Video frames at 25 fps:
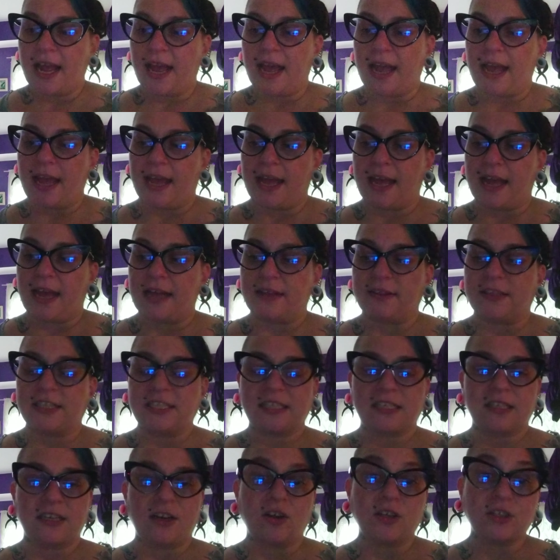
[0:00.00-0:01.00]
And
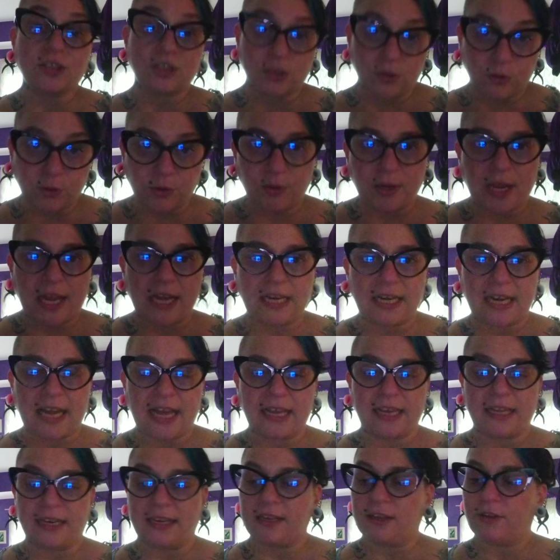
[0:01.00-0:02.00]
this can also create
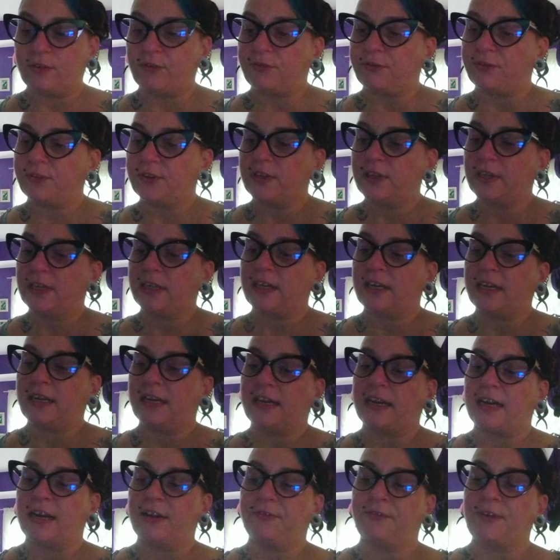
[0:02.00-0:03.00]
negative
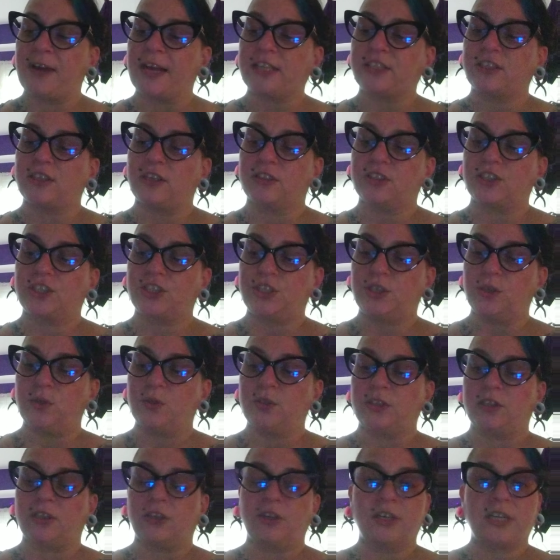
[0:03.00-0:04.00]
effects on the
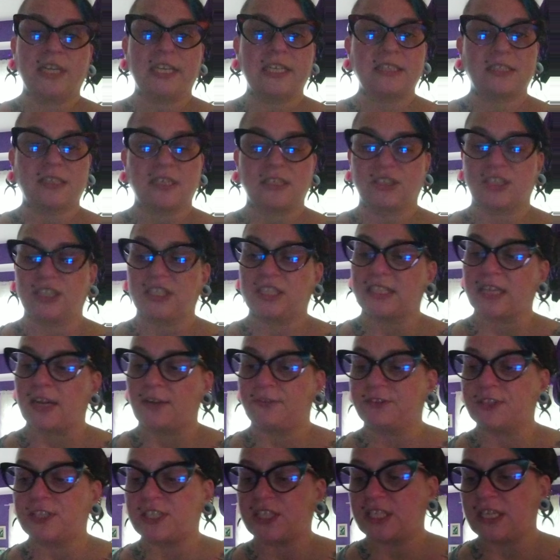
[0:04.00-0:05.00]
student learning, such as
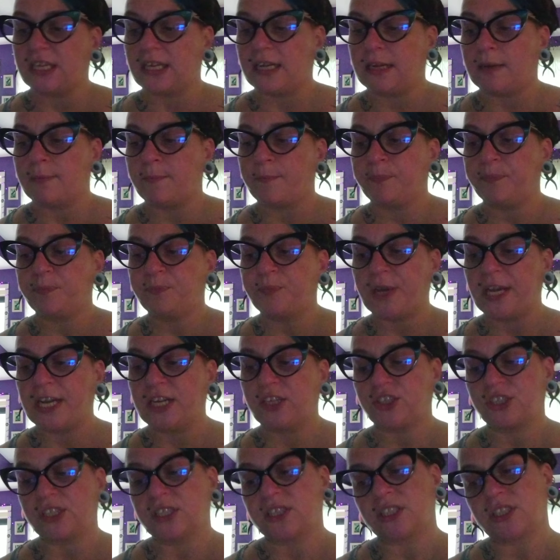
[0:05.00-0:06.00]
self-esteem,
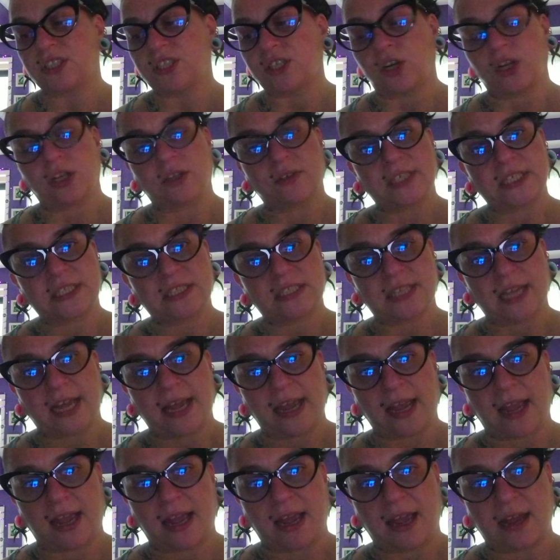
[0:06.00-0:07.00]
patience, tolerance,
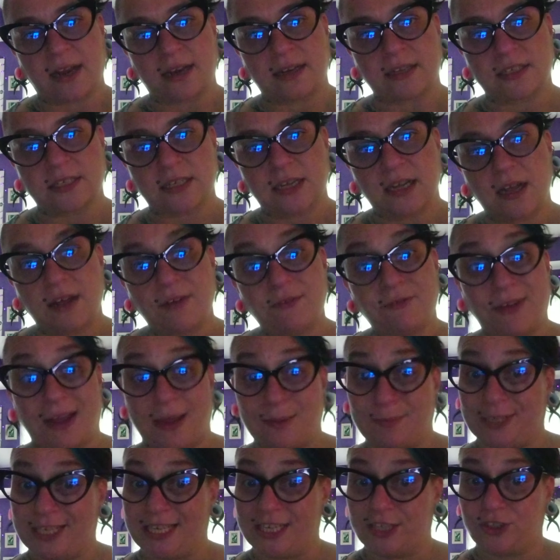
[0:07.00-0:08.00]
and
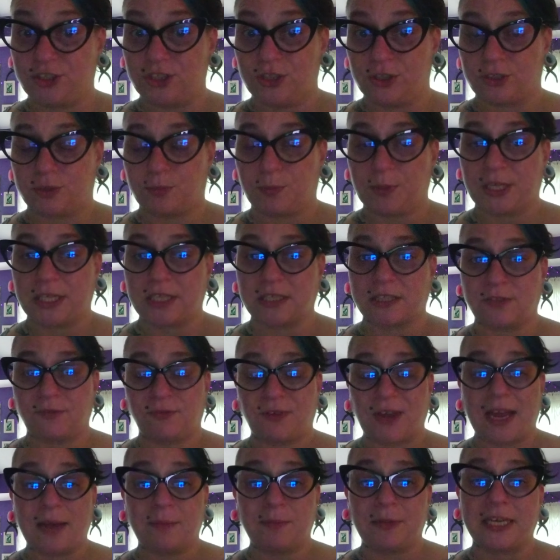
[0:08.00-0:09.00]
family issues, because the
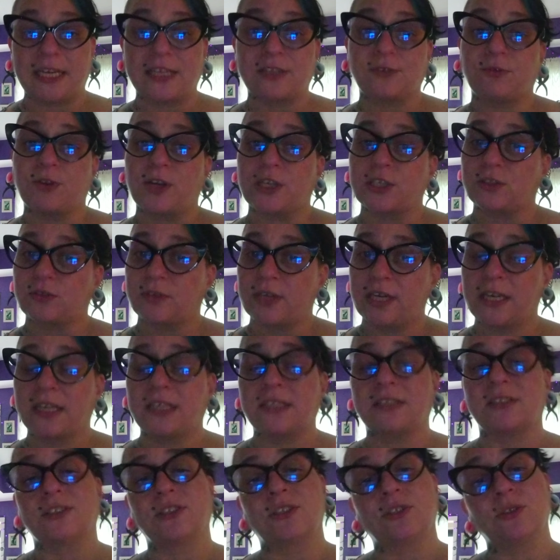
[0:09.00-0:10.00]
family gets frustrated
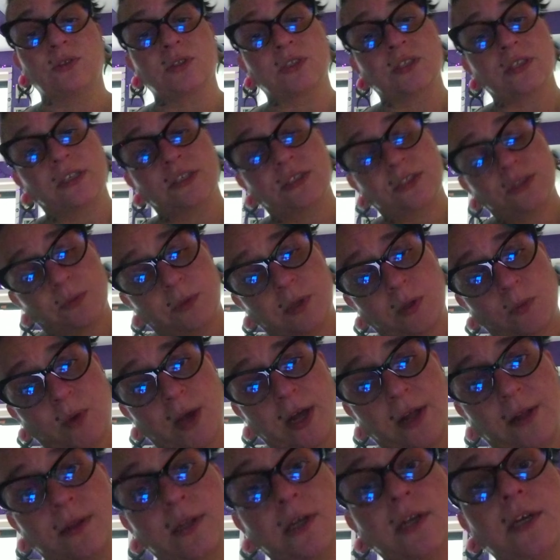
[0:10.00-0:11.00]
because the student's not doing
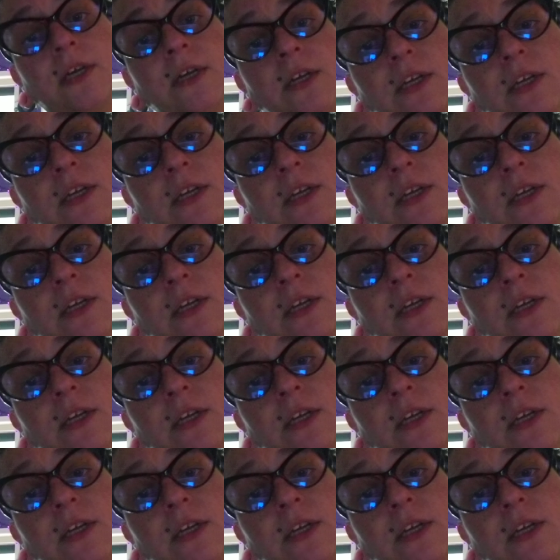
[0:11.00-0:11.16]
well.